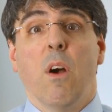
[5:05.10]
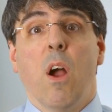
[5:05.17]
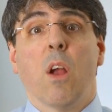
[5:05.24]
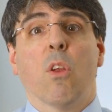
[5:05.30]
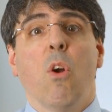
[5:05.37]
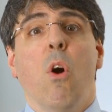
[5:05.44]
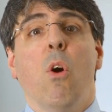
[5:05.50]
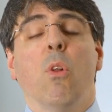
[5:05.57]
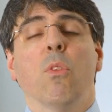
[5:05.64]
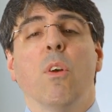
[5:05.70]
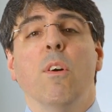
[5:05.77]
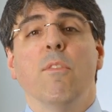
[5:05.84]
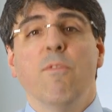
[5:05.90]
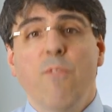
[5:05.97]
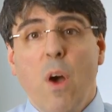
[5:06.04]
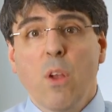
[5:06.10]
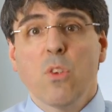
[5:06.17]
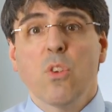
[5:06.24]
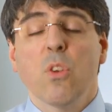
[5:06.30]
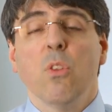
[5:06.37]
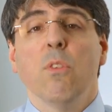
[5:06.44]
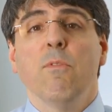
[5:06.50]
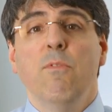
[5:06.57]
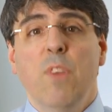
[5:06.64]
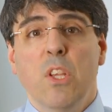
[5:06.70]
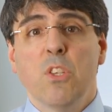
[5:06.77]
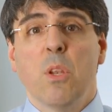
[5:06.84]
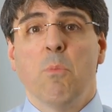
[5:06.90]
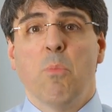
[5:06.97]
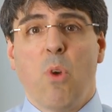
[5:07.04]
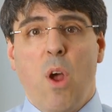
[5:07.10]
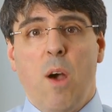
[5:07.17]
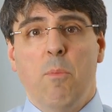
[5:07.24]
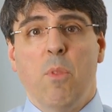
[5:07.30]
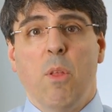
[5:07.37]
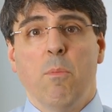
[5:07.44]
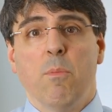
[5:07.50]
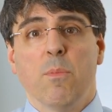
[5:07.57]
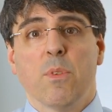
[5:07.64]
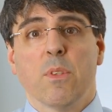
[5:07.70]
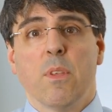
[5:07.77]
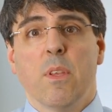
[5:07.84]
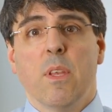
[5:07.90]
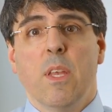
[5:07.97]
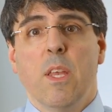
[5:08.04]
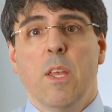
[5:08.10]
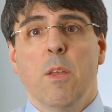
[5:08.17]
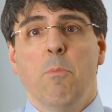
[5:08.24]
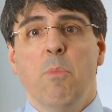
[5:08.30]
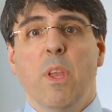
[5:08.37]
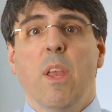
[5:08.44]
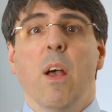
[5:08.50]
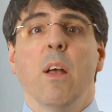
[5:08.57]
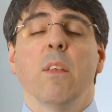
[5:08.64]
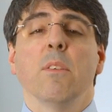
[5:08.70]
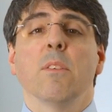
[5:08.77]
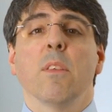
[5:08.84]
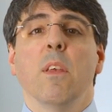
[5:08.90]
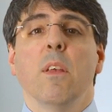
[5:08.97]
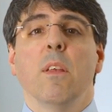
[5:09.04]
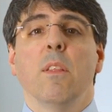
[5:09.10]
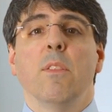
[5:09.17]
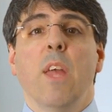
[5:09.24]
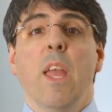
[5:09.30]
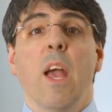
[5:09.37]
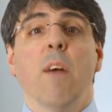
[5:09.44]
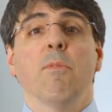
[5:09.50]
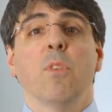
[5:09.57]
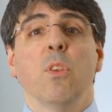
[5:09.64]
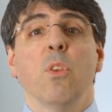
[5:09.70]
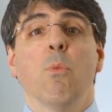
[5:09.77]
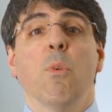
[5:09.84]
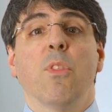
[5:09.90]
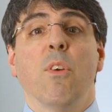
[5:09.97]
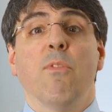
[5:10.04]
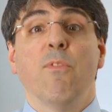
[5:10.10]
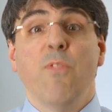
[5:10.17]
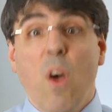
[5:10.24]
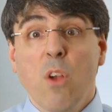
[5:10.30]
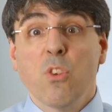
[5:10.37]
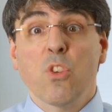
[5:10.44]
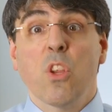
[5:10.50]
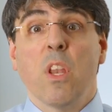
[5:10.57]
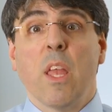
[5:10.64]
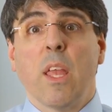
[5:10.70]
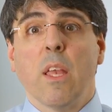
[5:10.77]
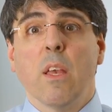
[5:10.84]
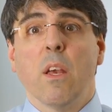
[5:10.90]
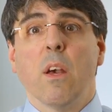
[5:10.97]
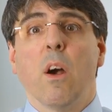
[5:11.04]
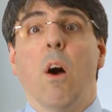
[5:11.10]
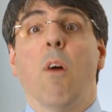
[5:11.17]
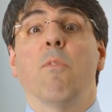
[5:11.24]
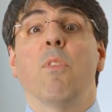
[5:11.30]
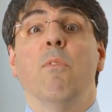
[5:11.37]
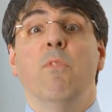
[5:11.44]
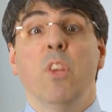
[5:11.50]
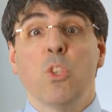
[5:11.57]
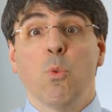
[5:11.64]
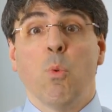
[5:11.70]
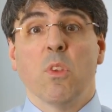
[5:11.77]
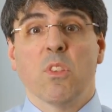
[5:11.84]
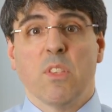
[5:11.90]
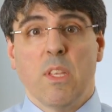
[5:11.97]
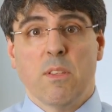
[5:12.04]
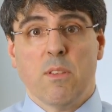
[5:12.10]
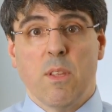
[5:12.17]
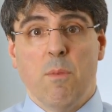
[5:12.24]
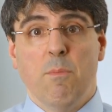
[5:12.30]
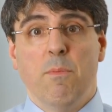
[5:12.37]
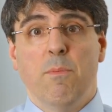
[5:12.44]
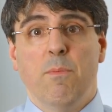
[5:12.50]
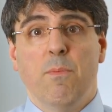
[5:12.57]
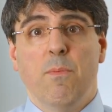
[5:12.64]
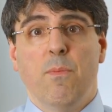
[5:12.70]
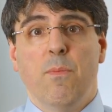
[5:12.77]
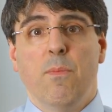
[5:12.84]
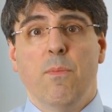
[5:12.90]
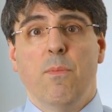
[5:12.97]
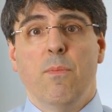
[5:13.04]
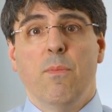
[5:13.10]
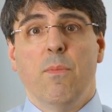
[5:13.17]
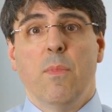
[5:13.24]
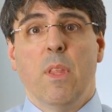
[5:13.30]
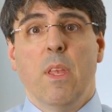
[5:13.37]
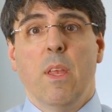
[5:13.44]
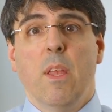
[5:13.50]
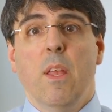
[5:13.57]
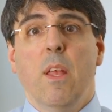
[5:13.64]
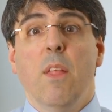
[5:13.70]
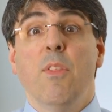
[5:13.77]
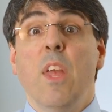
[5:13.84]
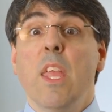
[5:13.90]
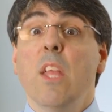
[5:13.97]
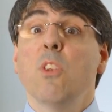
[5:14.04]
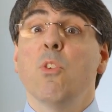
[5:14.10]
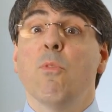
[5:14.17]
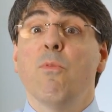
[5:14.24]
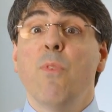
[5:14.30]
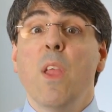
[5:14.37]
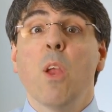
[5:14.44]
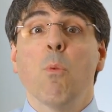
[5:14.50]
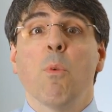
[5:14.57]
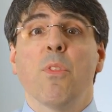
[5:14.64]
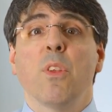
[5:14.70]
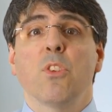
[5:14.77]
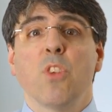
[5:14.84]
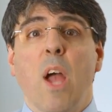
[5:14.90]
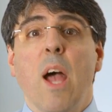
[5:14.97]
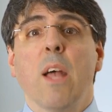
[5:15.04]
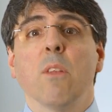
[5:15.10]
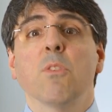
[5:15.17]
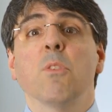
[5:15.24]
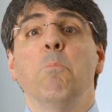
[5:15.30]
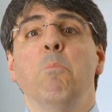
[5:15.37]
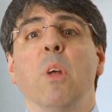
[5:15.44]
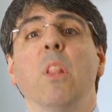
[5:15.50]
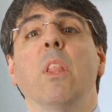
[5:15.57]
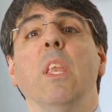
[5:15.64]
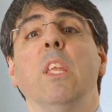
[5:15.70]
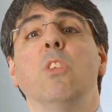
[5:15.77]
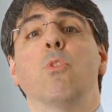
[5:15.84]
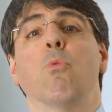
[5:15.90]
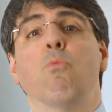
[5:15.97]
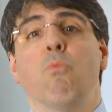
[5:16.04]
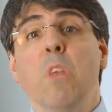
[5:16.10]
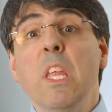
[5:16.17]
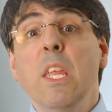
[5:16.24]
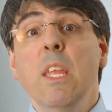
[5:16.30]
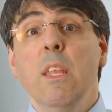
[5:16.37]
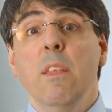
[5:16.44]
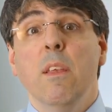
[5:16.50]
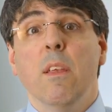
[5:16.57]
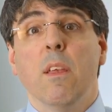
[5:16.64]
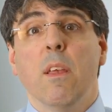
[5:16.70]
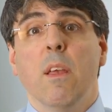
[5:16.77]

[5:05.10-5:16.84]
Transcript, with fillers: are called functional vision problems because they have to do with the functioning of the visual system. They interfere with a child's ability to read,